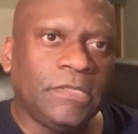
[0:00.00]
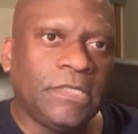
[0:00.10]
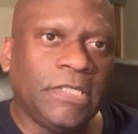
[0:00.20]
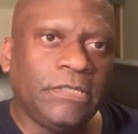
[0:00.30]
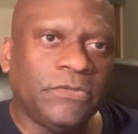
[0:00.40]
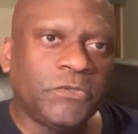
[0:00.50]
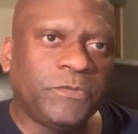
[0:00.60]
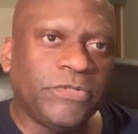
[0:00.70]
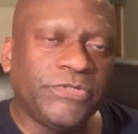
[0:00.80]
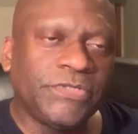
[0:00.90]
and those
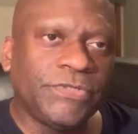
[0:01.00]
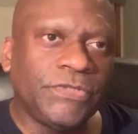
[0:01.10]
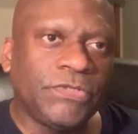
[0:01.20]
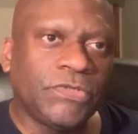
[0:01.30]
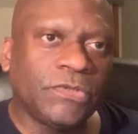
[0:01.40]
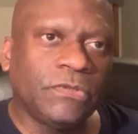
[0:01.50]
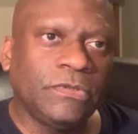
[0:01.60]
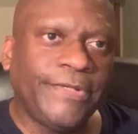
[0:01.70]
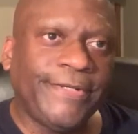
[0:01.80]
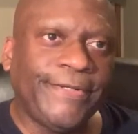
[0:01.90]
persons
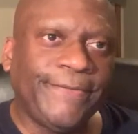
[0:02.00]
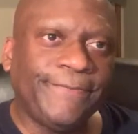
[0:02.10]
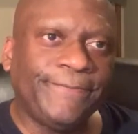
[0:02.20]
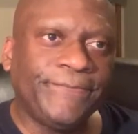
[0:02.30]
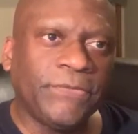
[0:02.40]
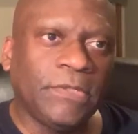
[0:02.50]
um,